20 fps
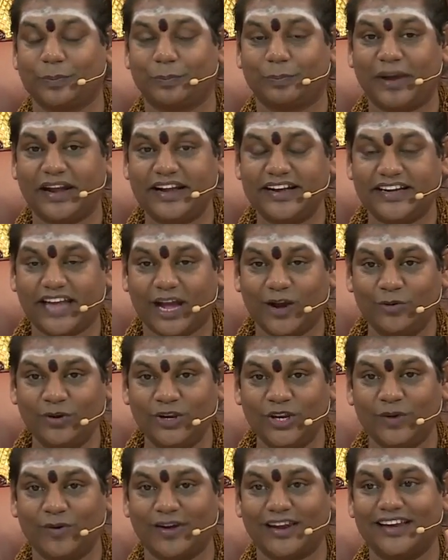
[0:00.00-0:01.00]
pen
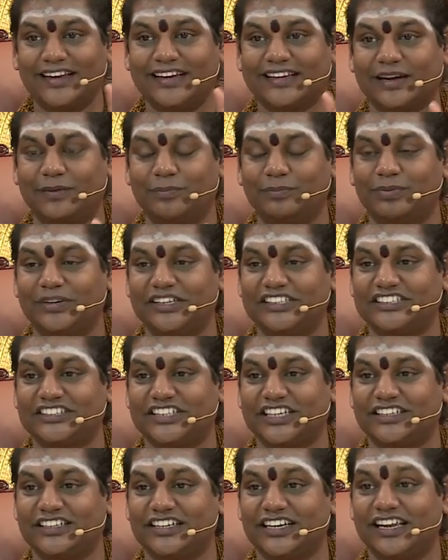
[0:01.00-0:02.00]
down your
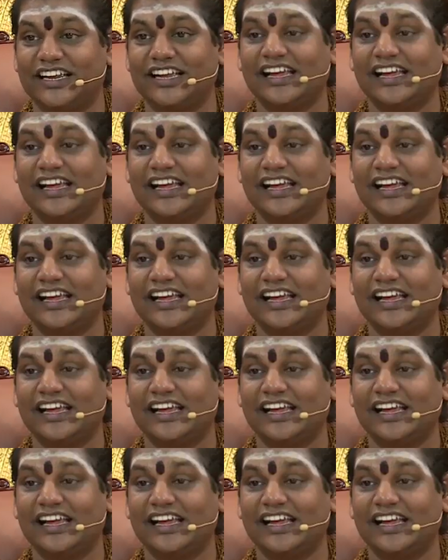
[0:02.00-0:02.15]
incompletion,